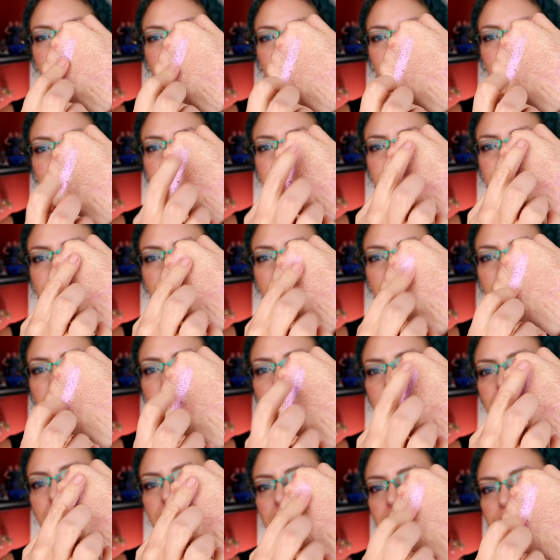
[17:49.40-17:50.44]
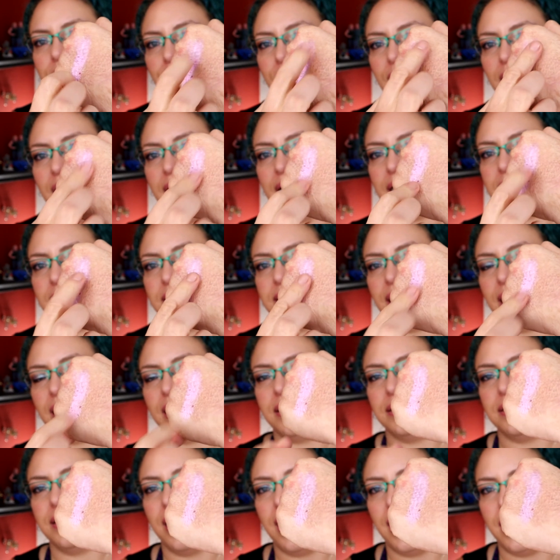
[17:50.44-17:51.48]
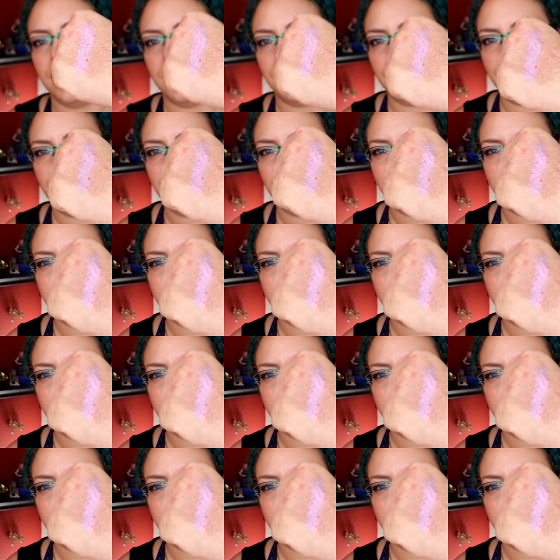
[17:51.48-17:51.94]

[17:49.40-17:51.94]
my arm's getting, or hand is getting tired of